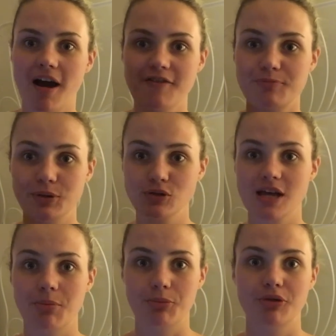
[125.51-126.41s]
I've
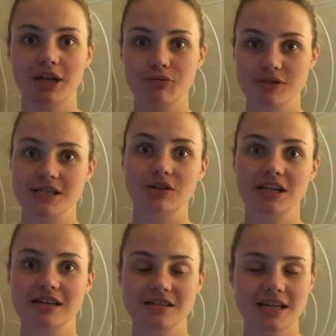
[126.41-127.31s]
built up a pretty
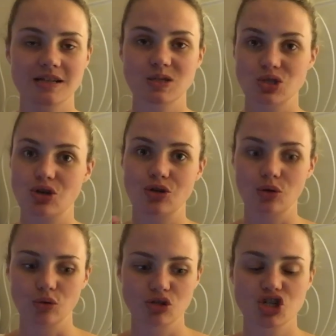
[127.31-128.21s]
resilient
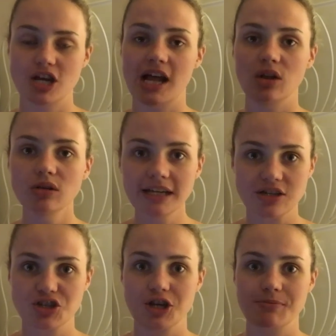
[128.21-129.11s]
external shell
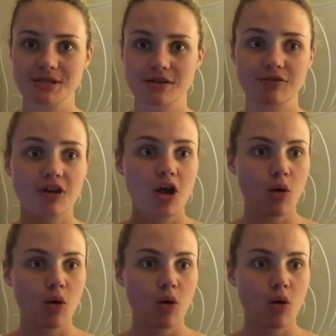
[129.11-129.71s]
in terms of